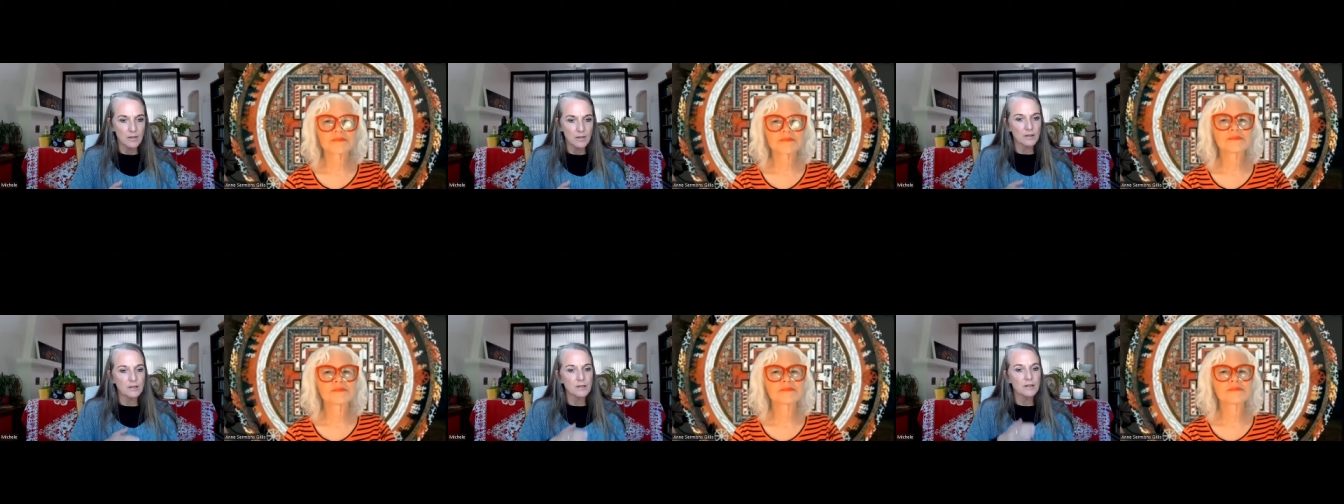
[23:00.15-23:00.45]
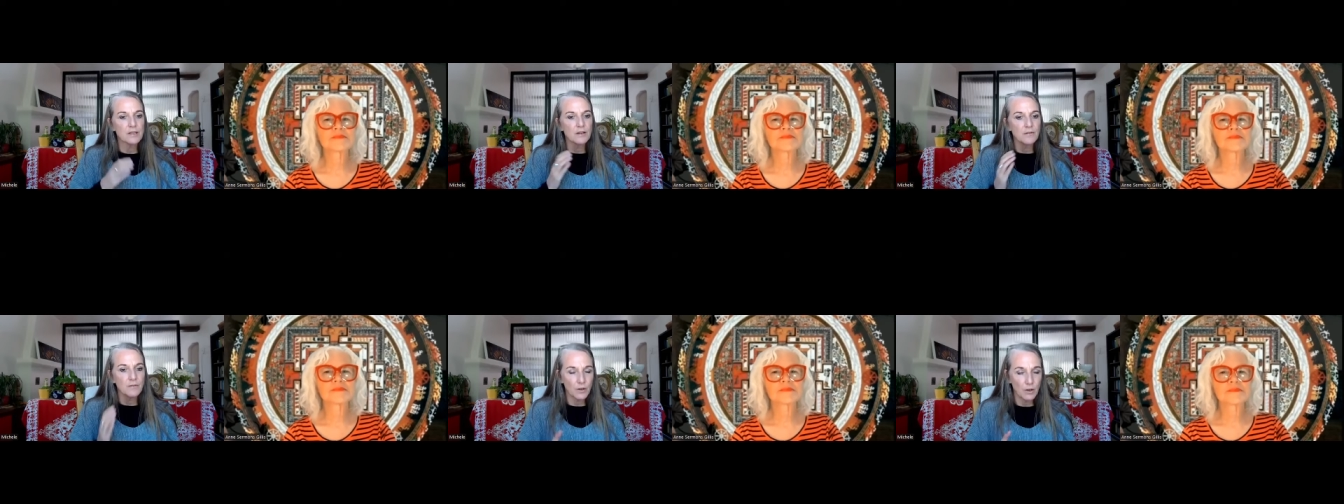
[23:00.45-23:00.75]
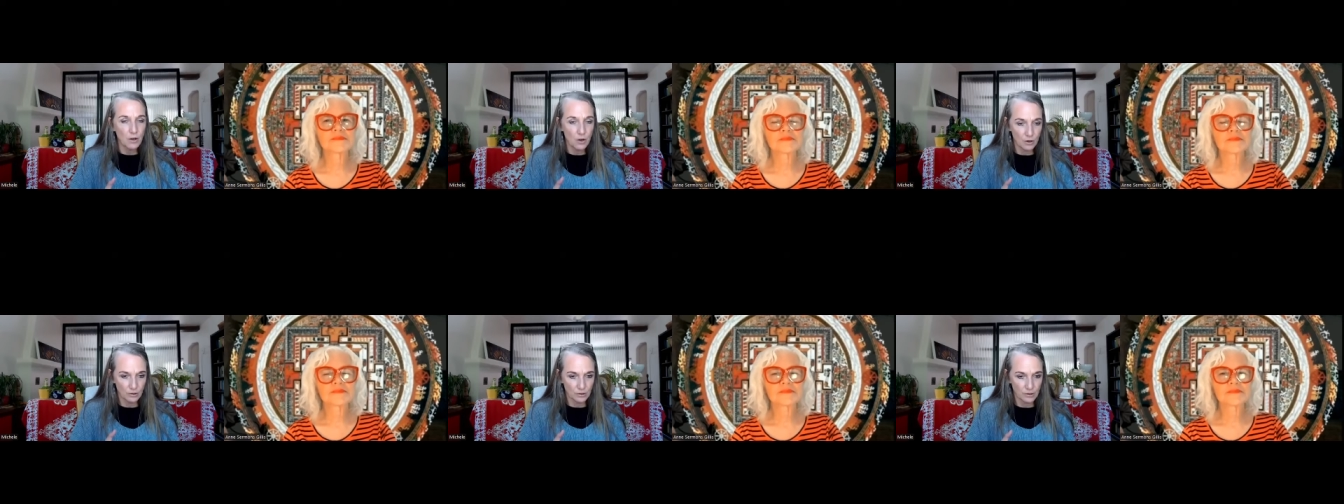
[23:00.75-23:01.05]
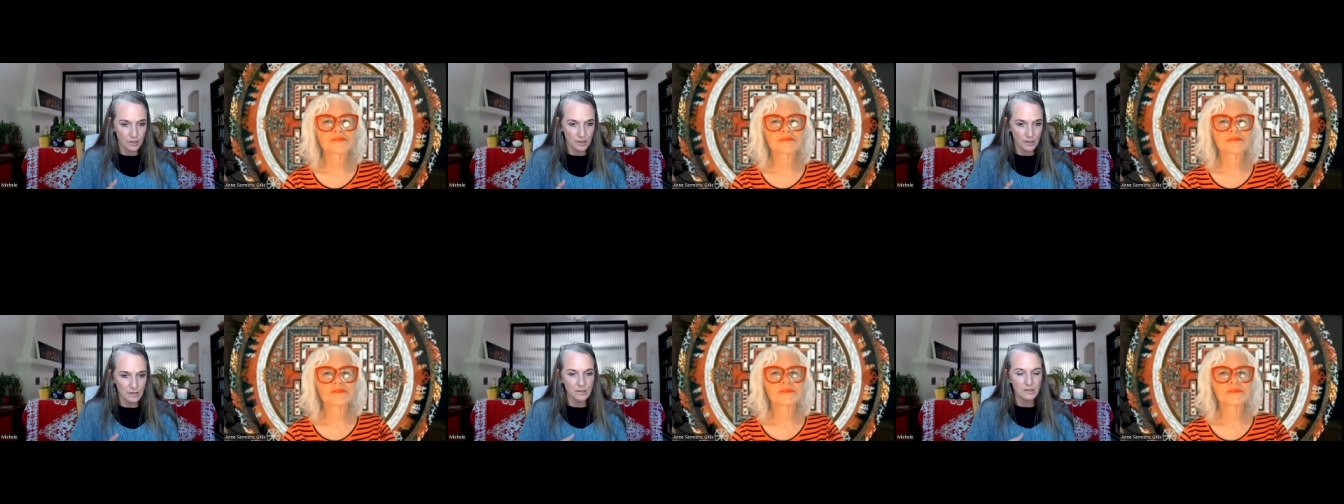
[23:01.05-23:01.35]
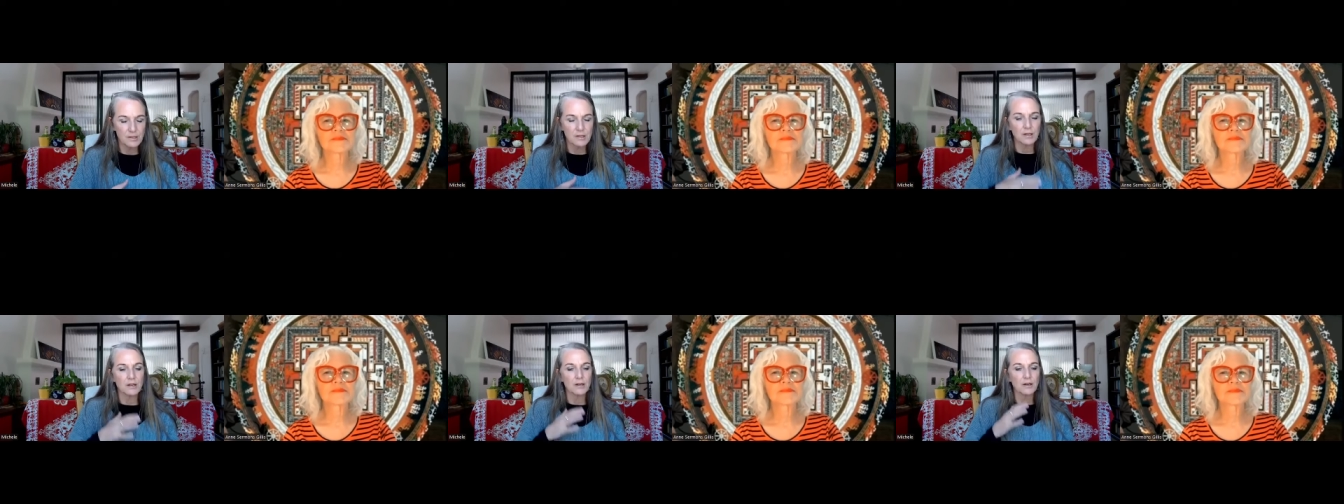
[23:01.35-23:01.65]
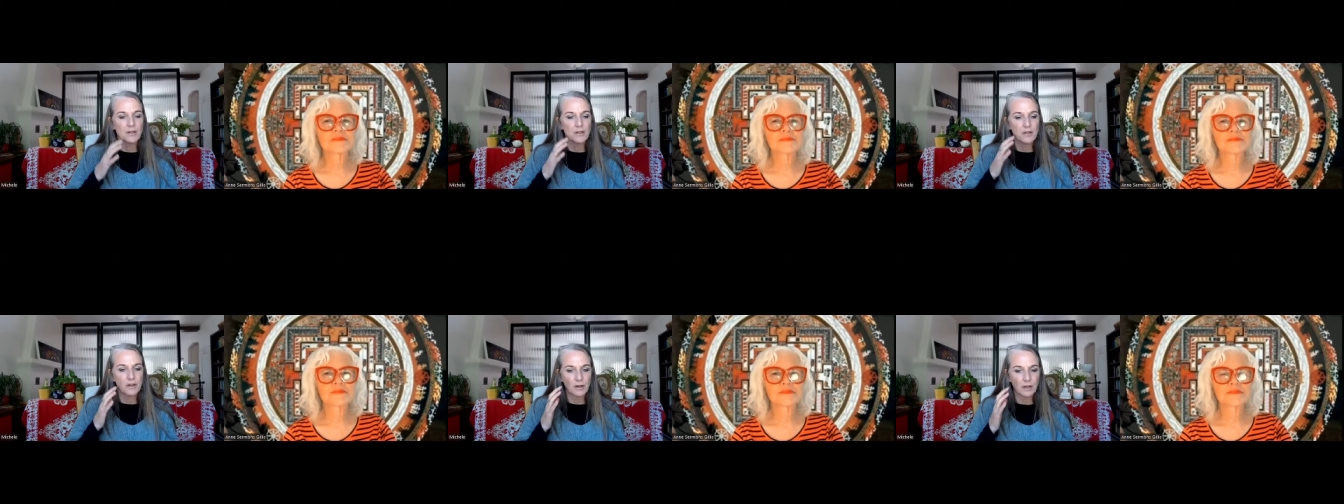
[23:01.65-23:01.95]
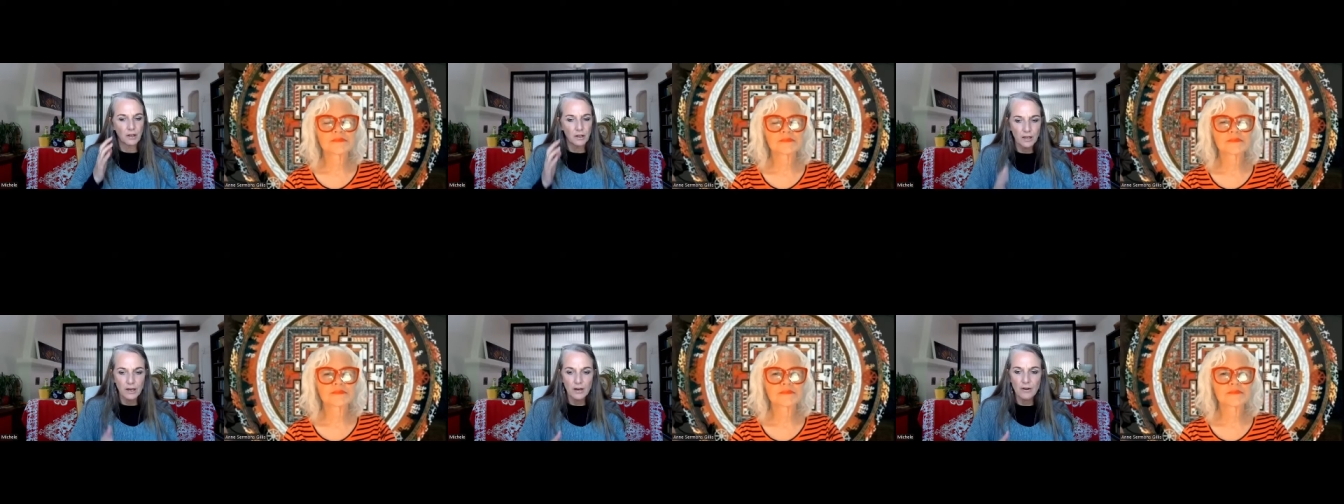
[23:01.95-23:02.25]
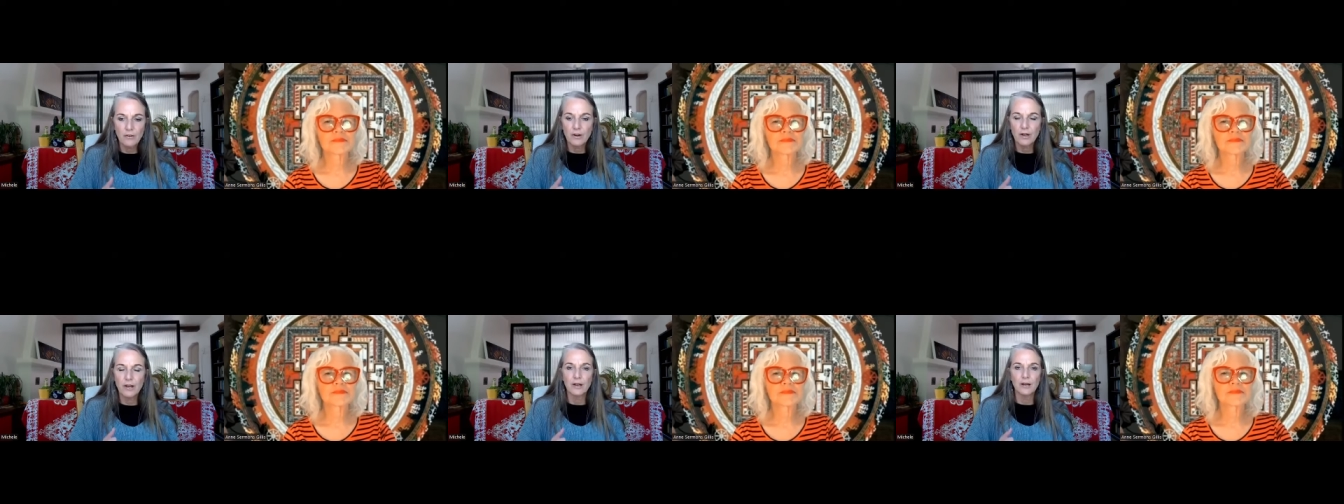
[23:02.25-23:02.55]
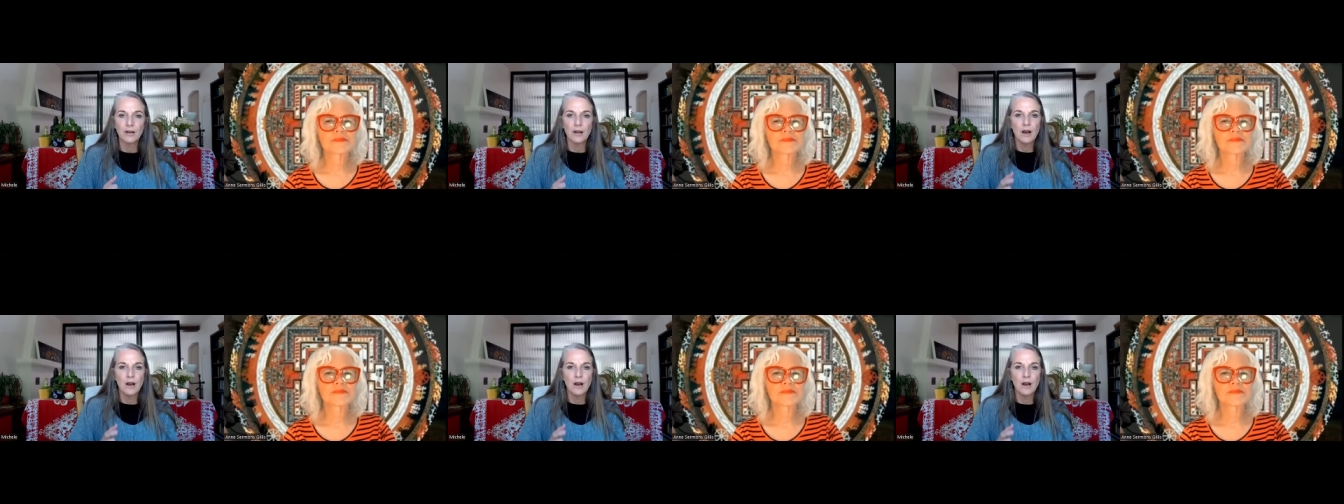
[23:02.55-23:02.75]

the difficulties, the clearing